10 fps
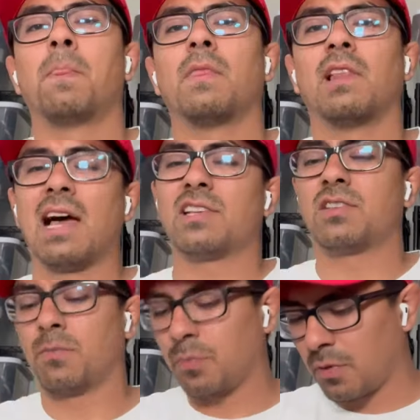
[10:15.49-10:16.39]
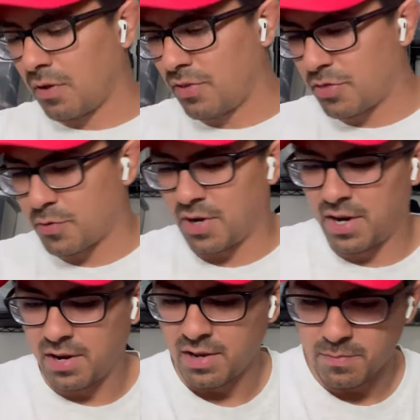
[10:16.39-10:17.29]
The last of the
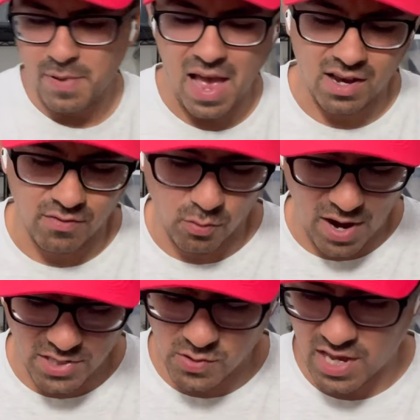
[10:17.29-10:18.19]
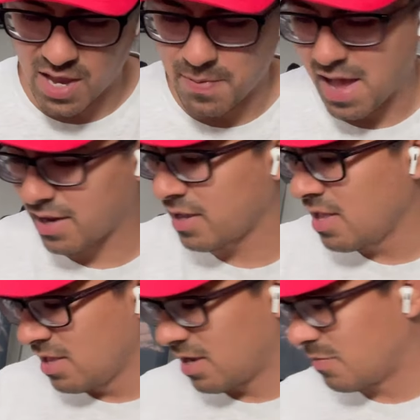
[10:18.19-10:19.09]
3-pack of the Y2K pack,
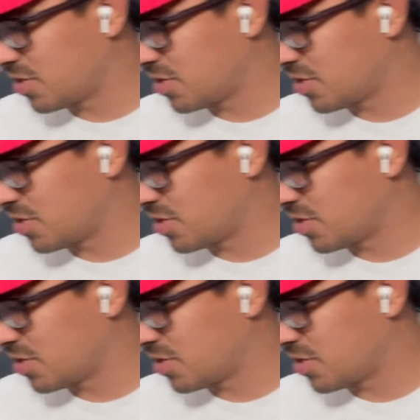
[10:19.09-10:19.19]
I'm going to